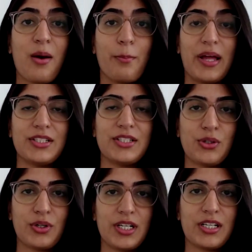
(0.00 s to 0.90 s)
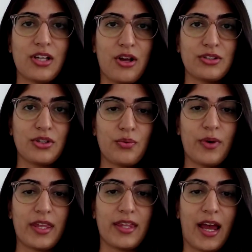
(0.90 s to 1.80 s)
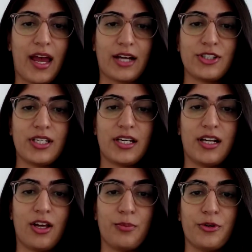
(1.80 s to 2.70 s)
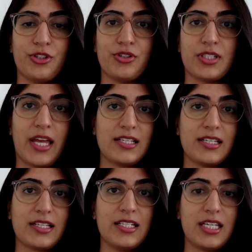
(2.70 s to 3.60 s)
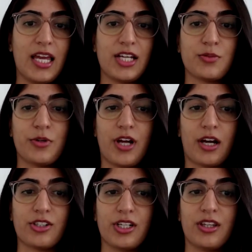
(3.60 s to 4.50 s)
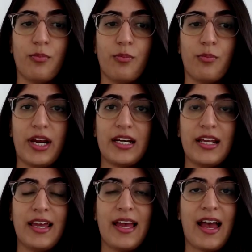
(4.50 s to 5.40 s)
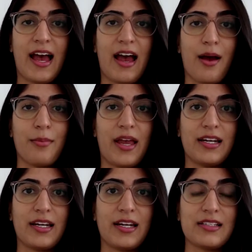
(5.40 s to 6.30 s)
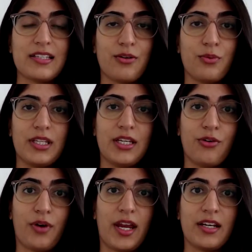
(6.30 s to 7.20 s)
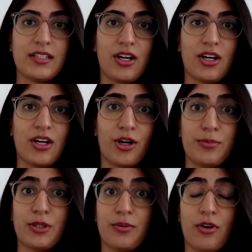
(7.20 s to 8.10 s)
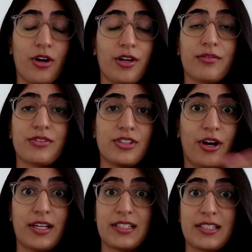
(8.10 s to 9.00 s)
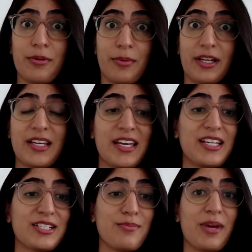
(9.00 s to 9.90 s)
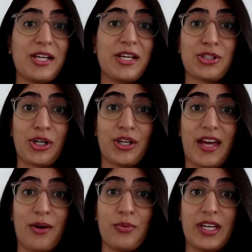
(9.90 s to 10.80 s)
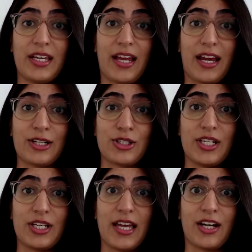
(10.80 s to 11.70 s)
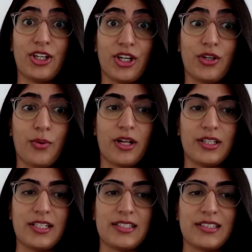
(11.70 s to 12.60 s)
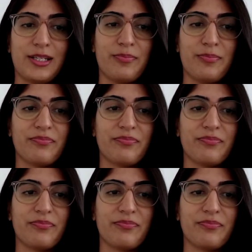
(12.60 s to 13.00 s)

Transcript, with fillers: Melatonin is also one that actually can help reduce ACTH production in the brain um, and is a really great herb to, or sorry, supplement to make sure that we can actually get good quality sleep.